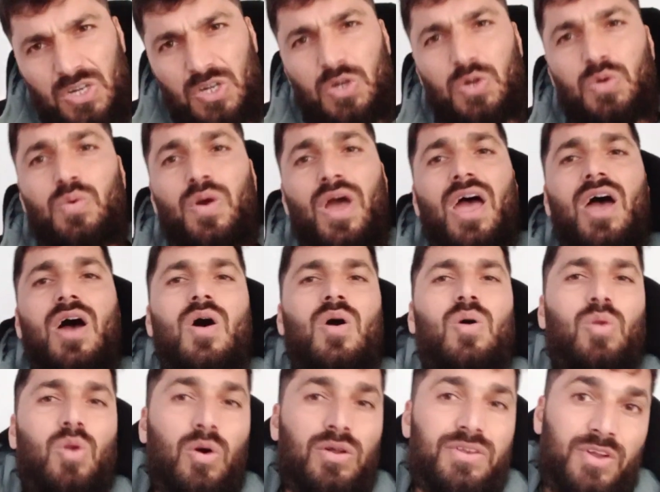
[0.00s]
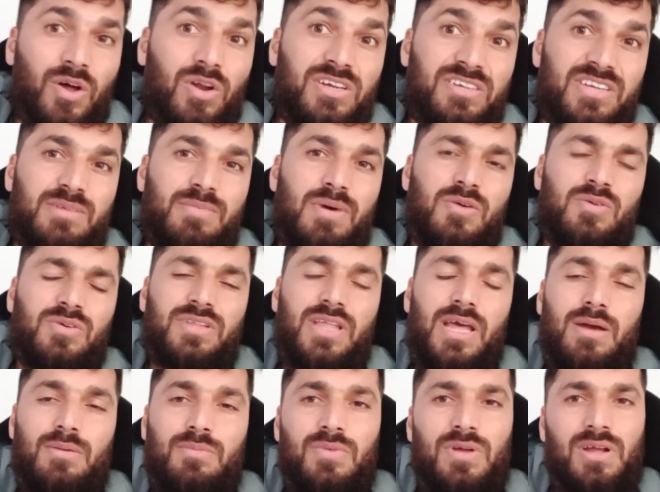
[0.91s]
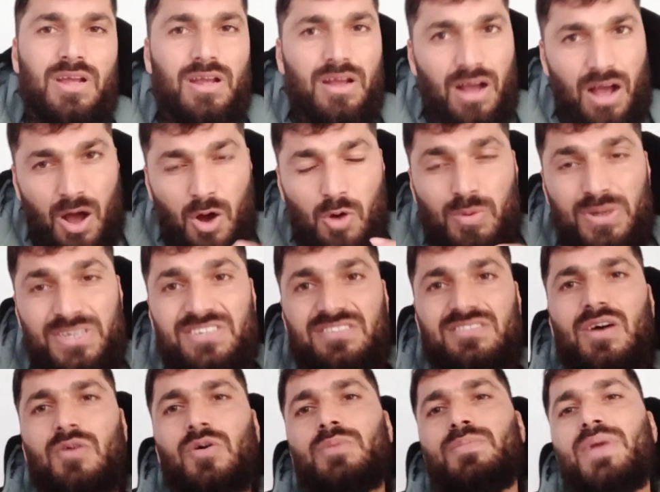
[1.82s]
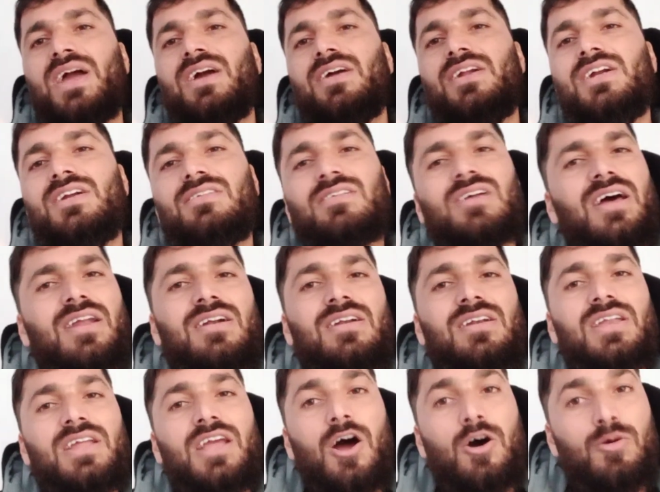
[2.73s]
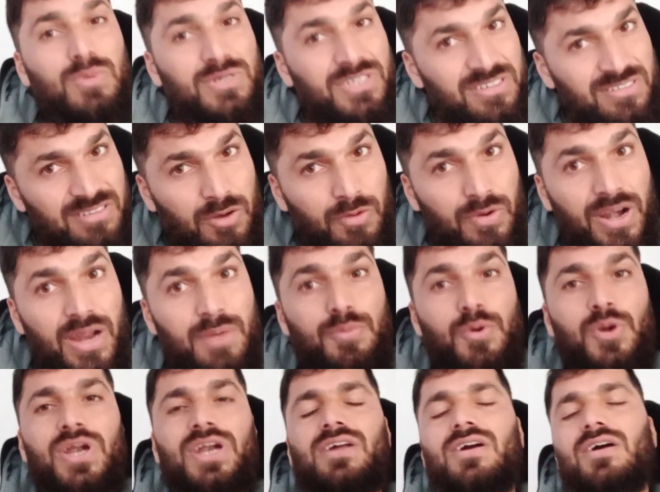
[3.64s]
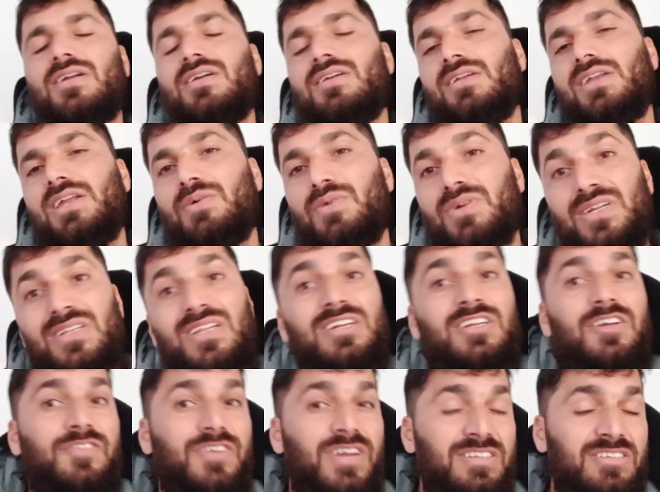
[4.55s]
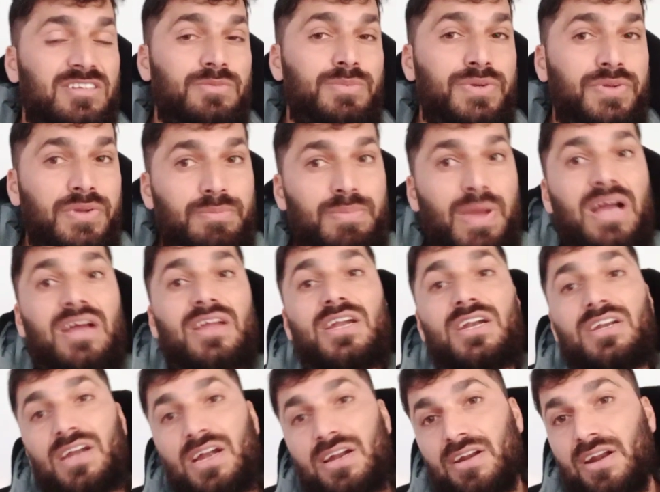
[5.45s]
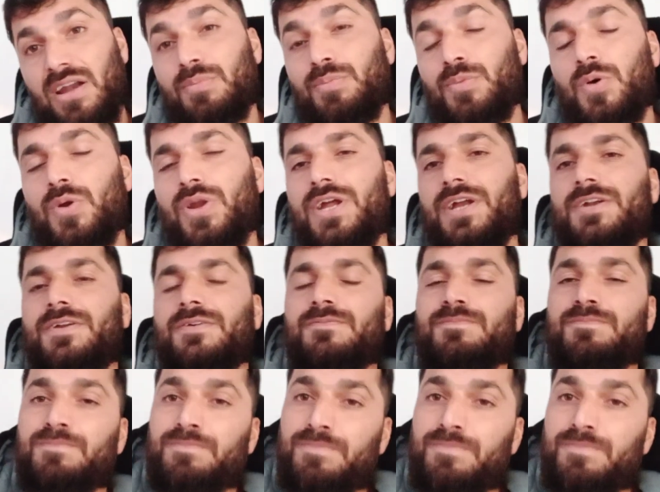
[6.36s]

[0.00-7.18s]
Do have knowledge about them. How much is our bank rate currently? How much is our repo rate currently? What are the differences between bank rate and repo rate?